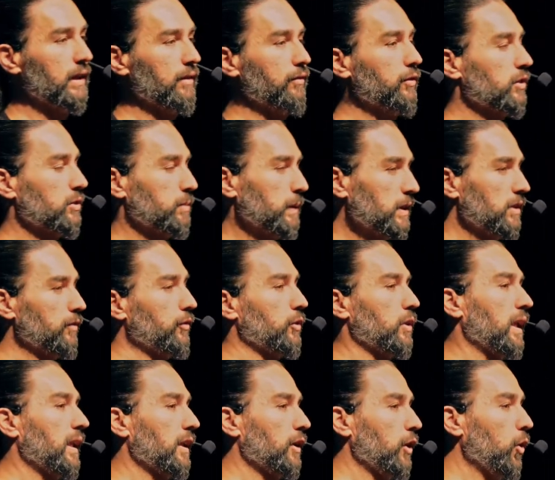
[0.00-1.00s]
especially if you're
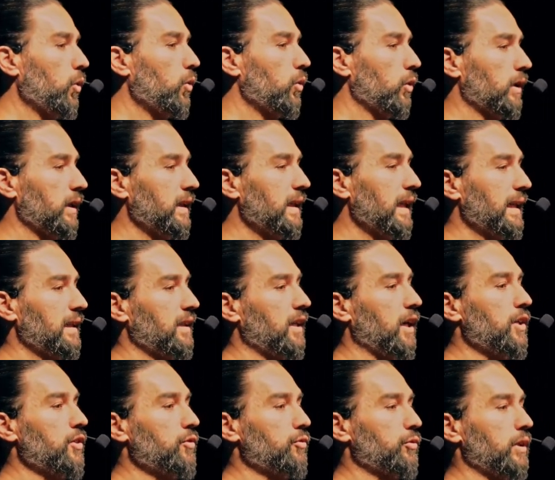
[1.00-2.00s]
not local in that
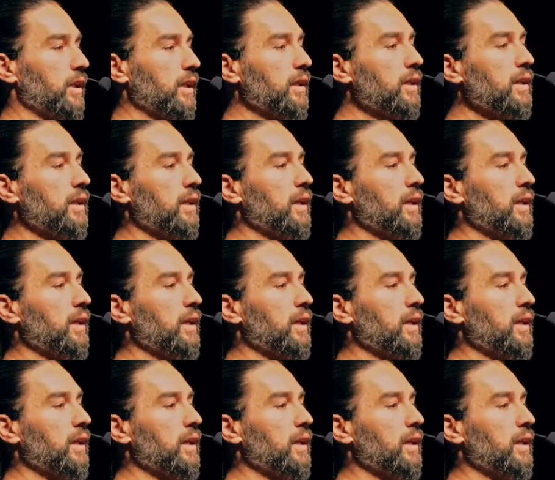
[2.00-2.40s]
country.